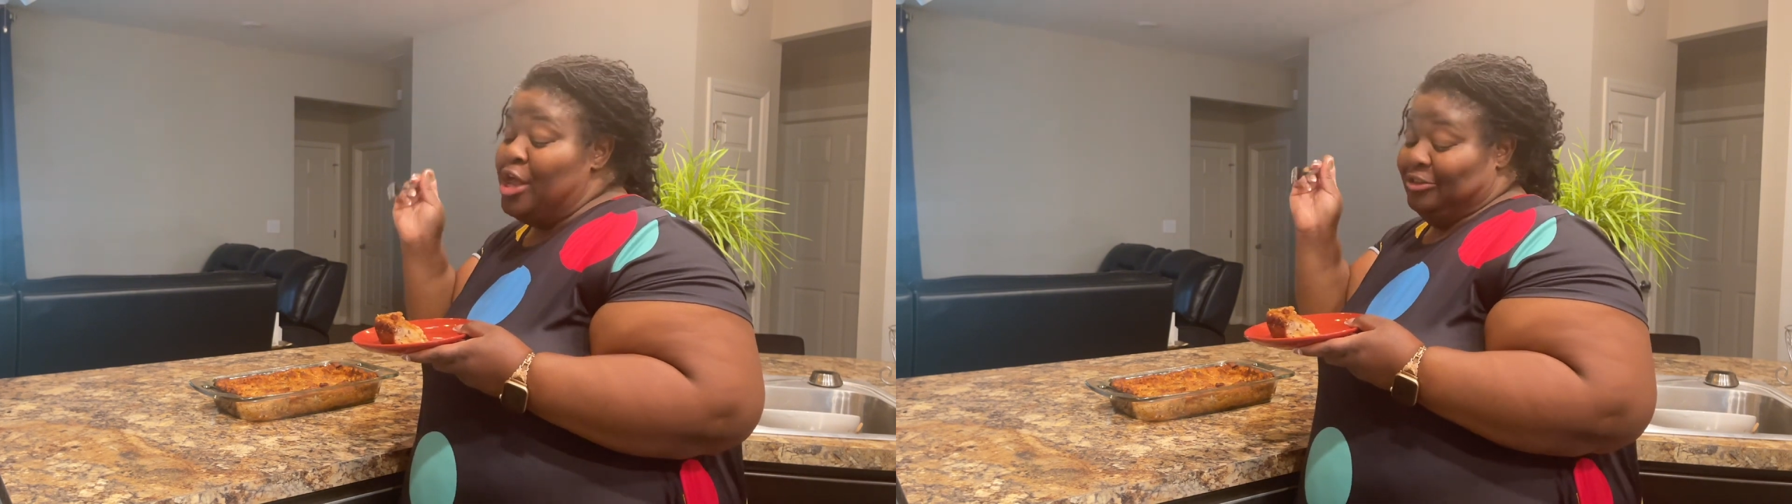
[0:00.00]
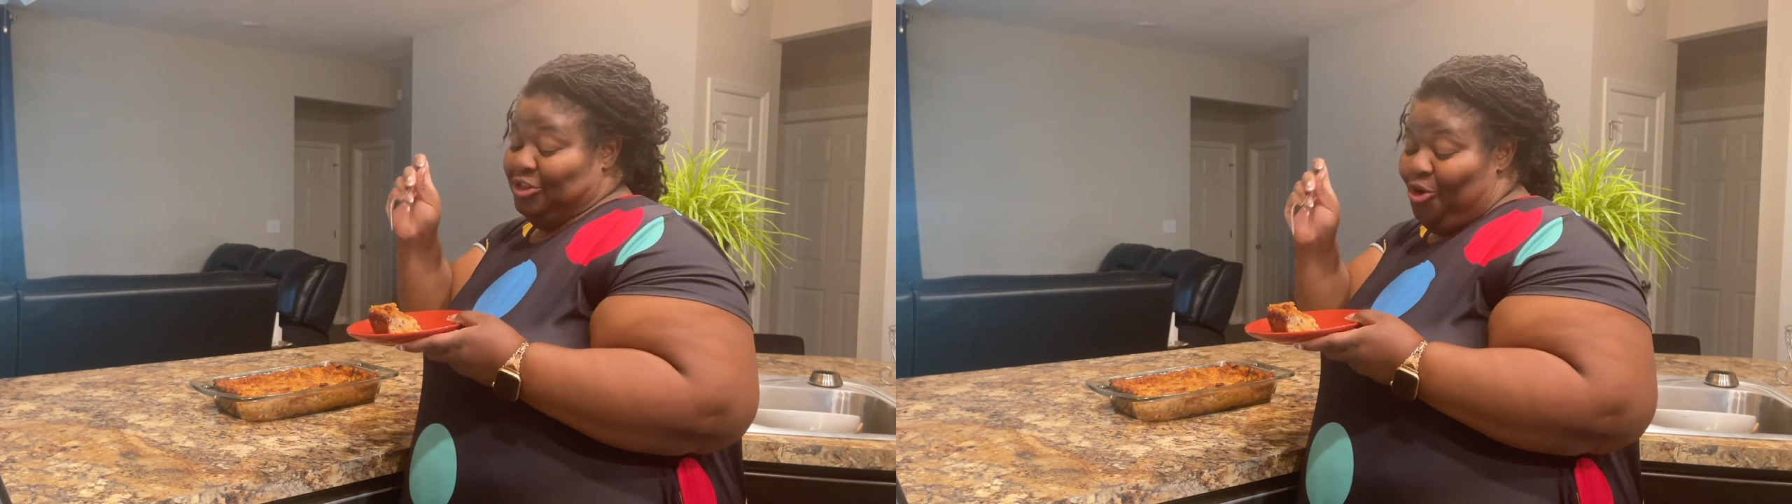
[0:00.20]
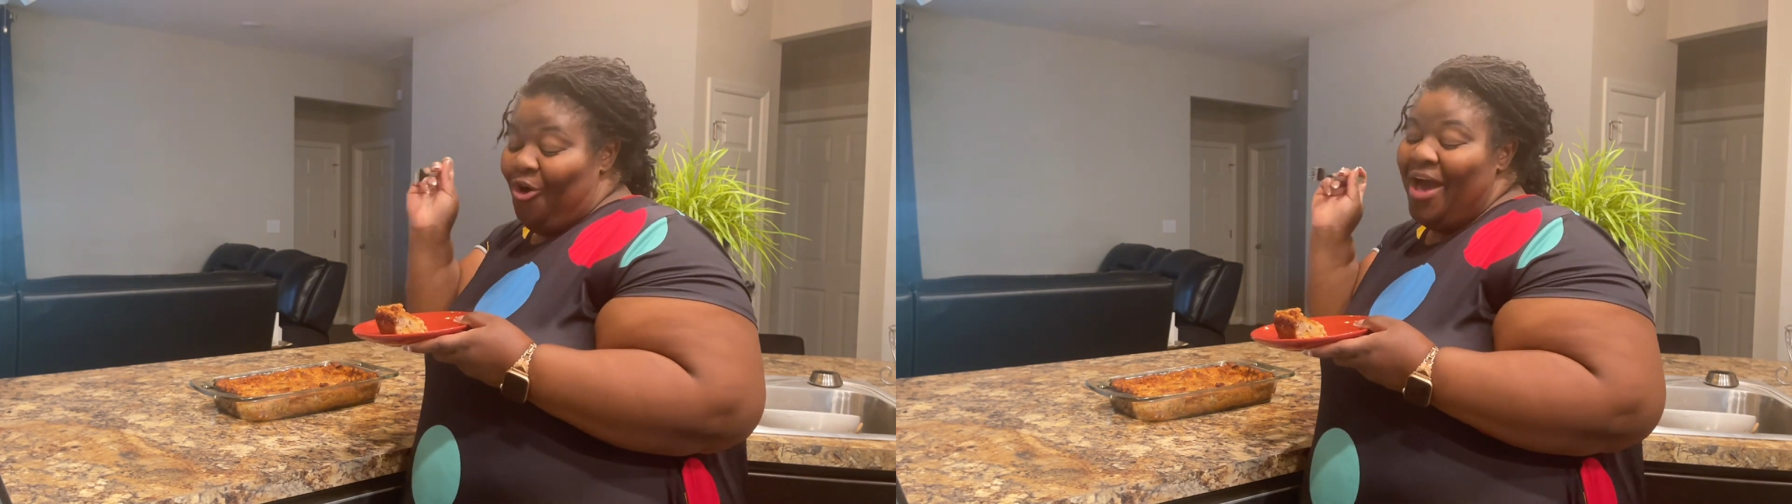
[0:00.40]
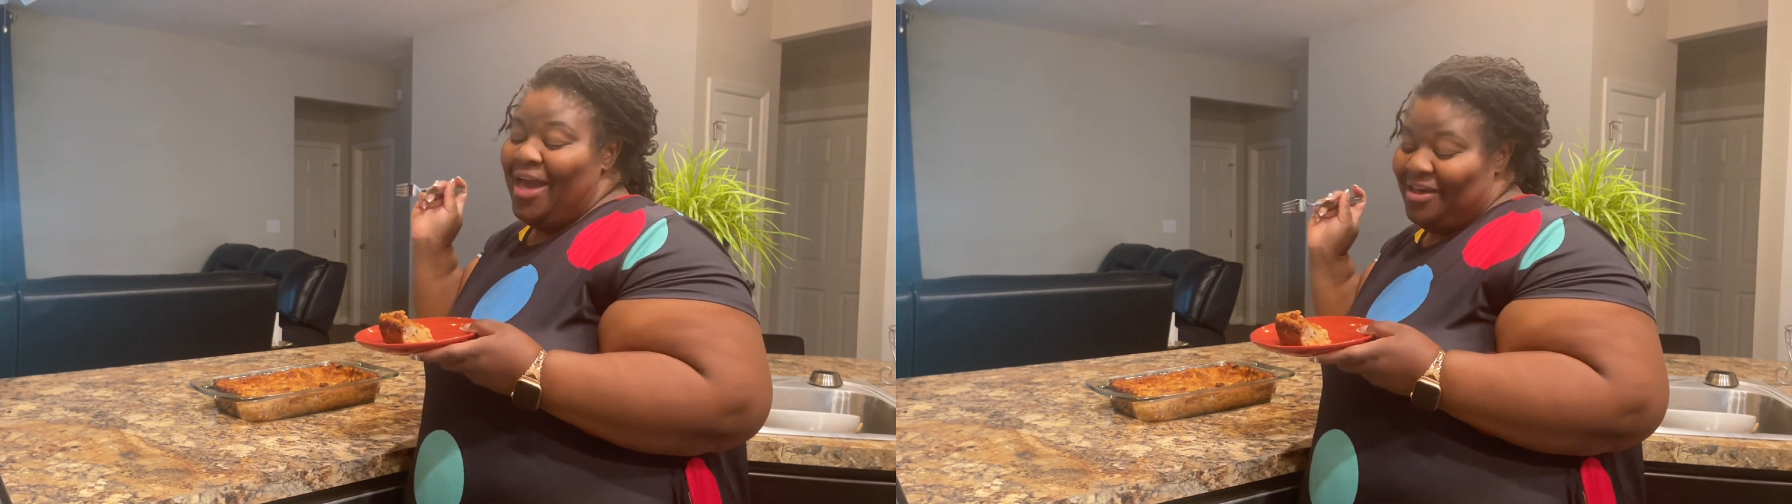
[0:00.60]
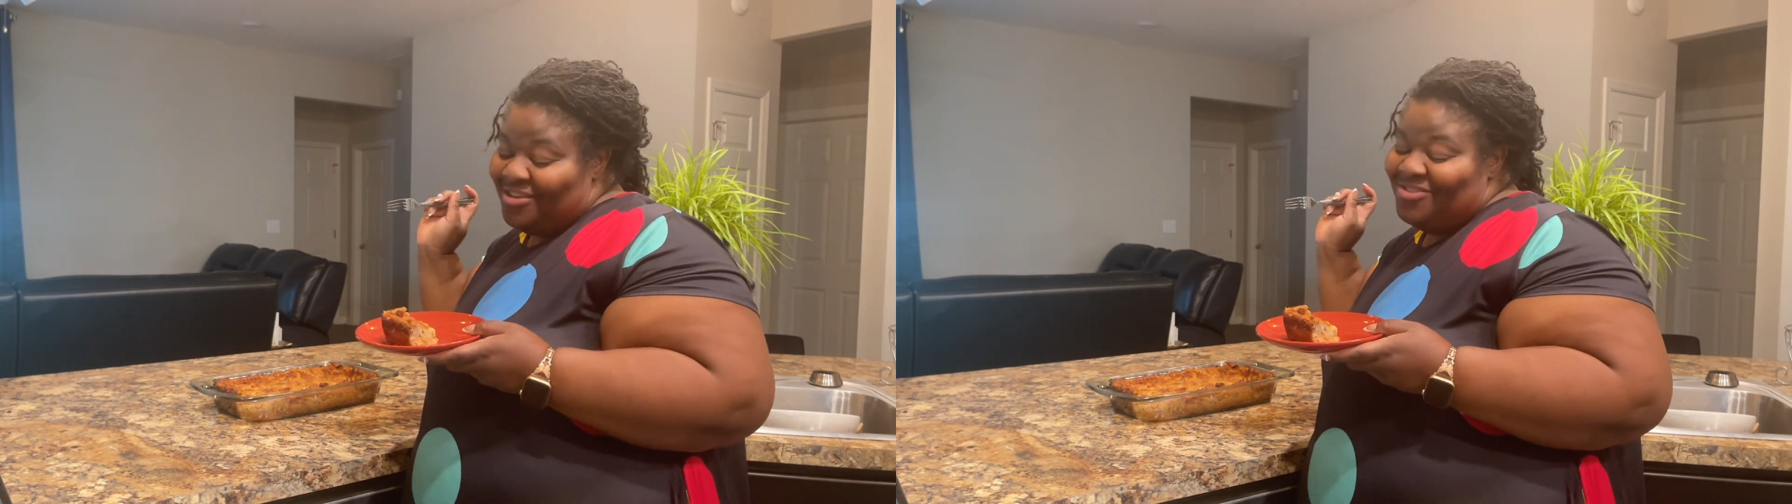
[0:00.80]
Toy,
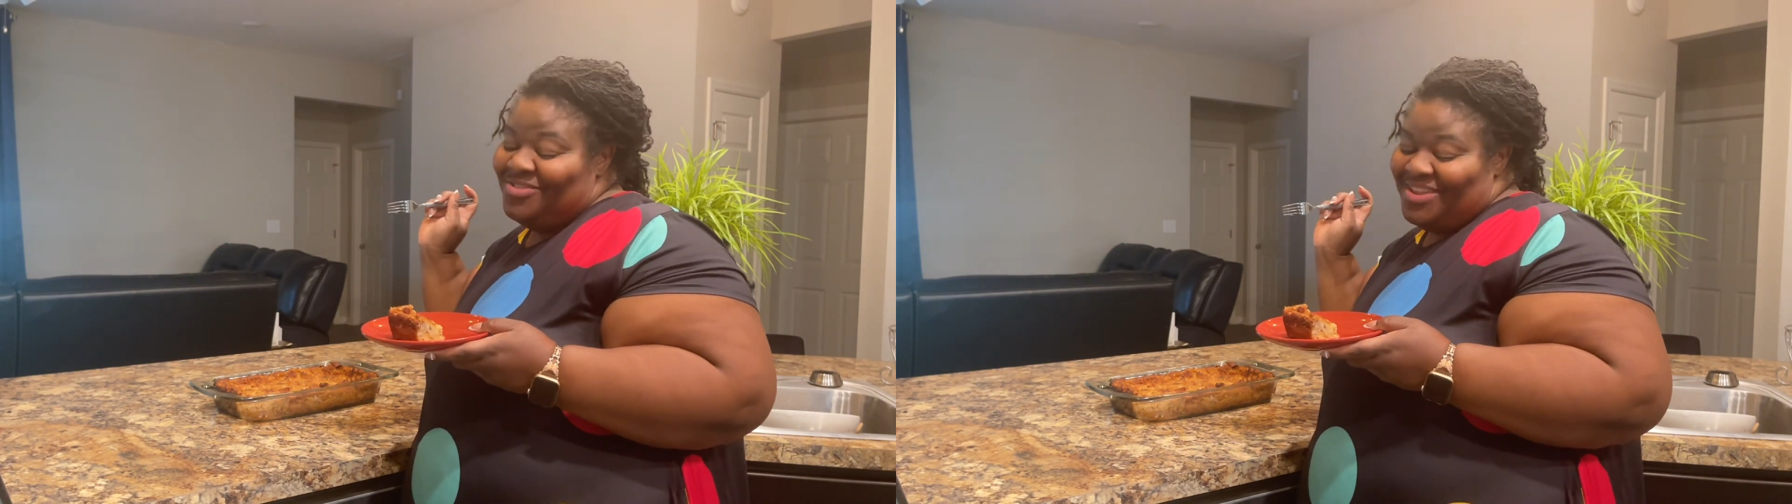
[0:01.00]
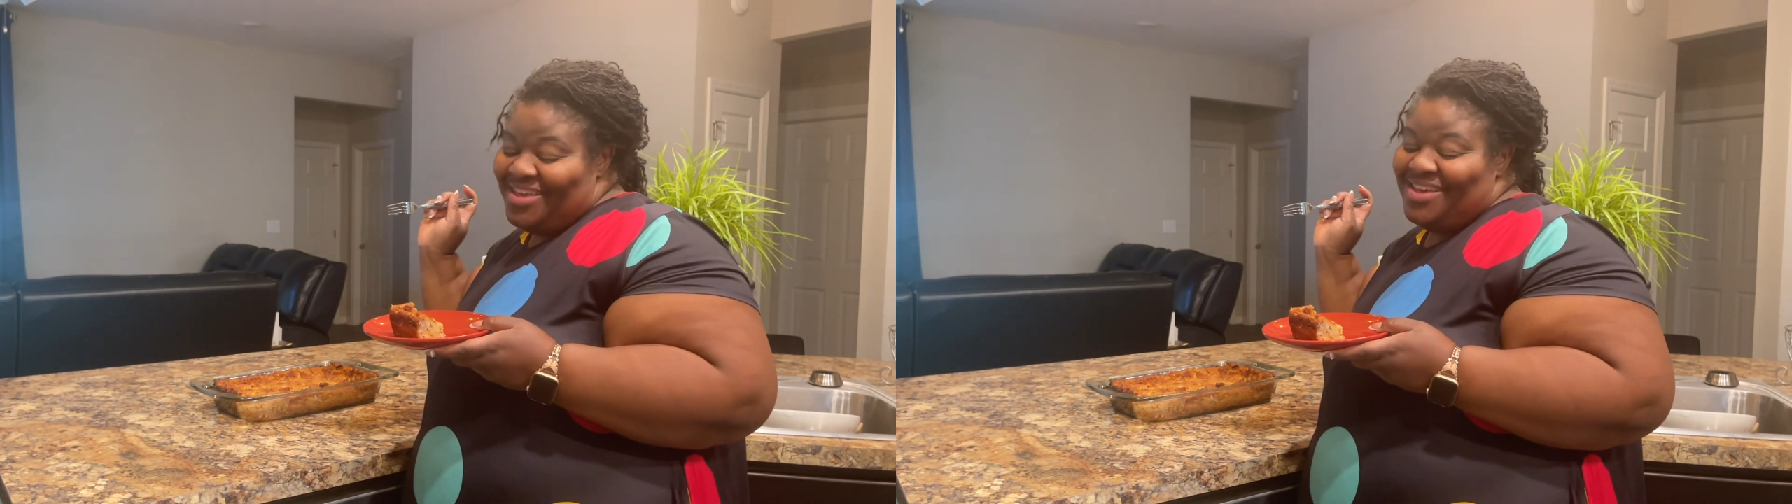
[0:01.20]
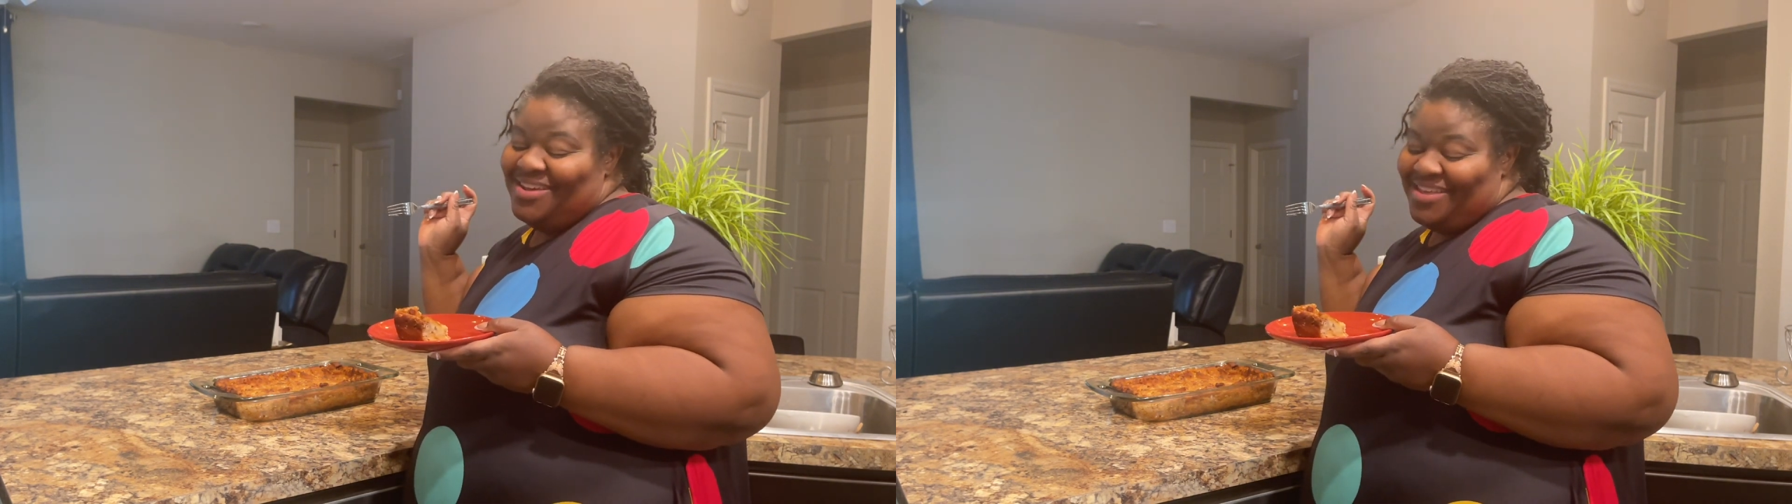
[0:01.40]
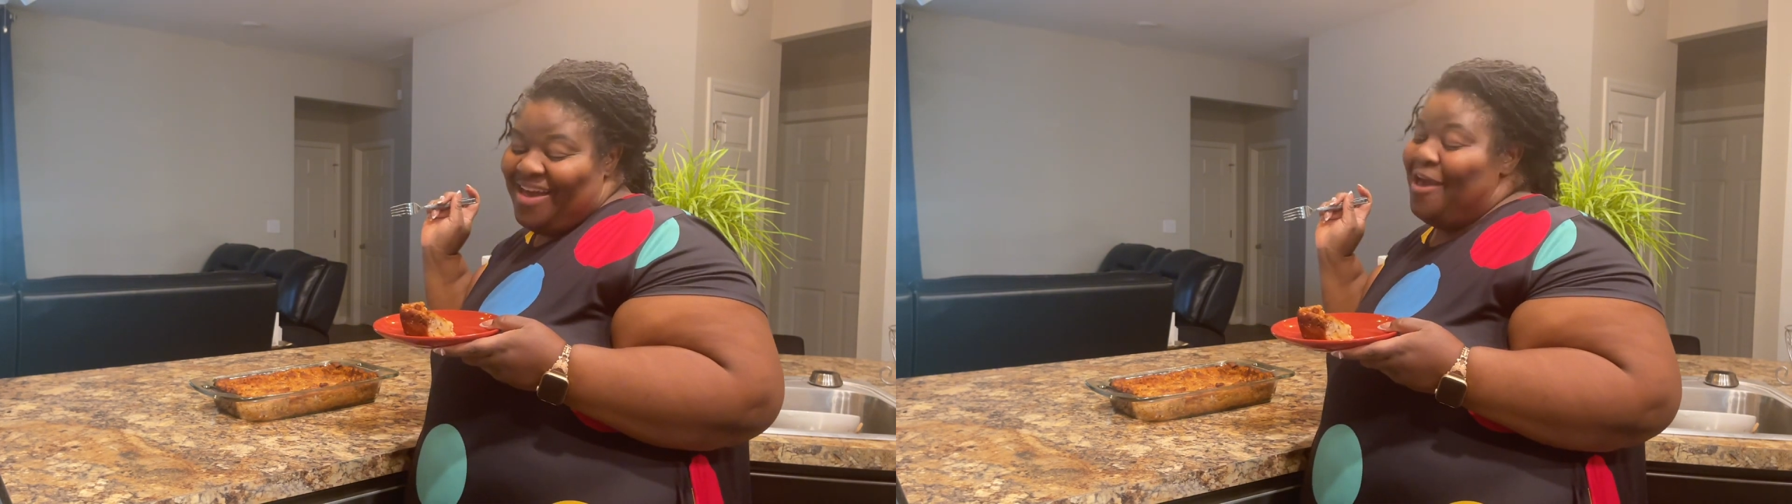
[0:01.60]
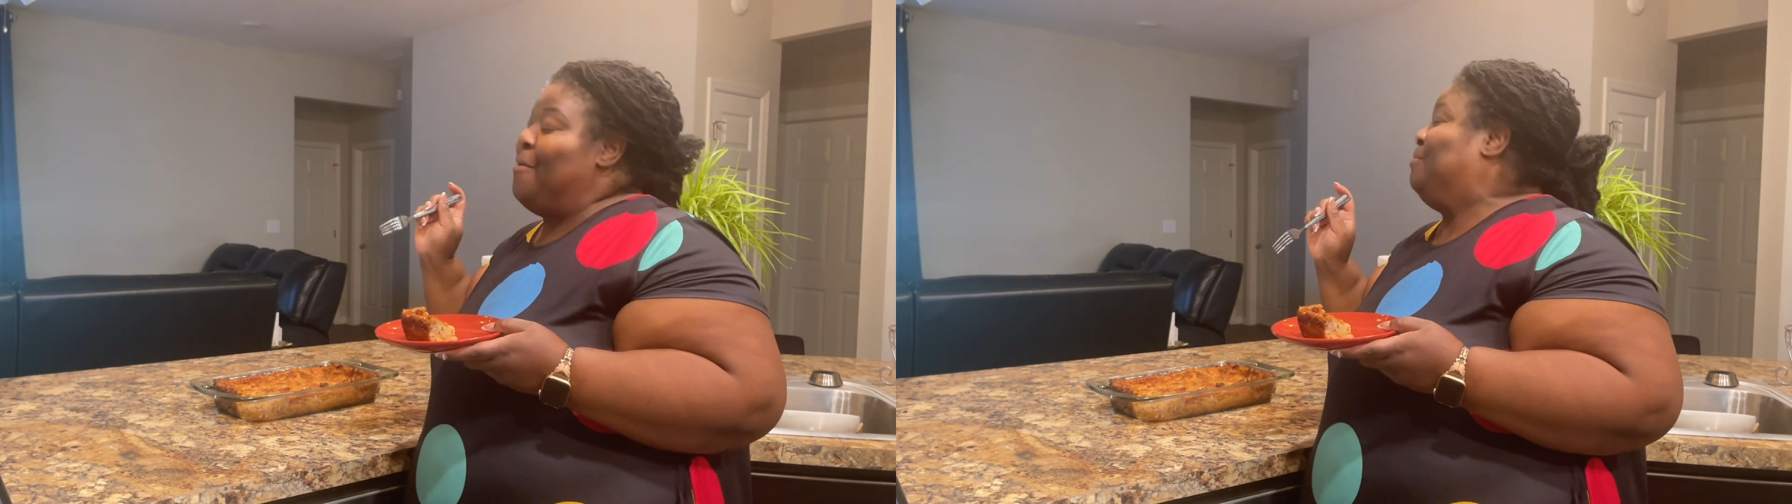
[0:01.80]
you did
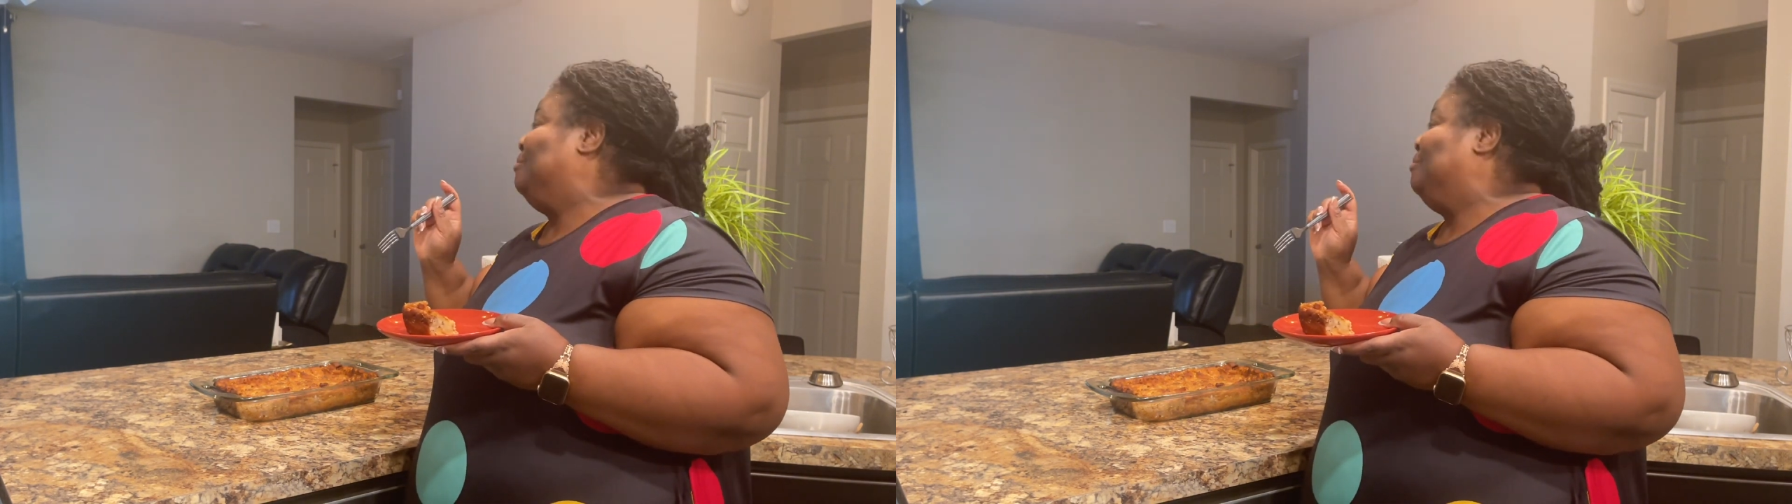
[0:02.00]
that.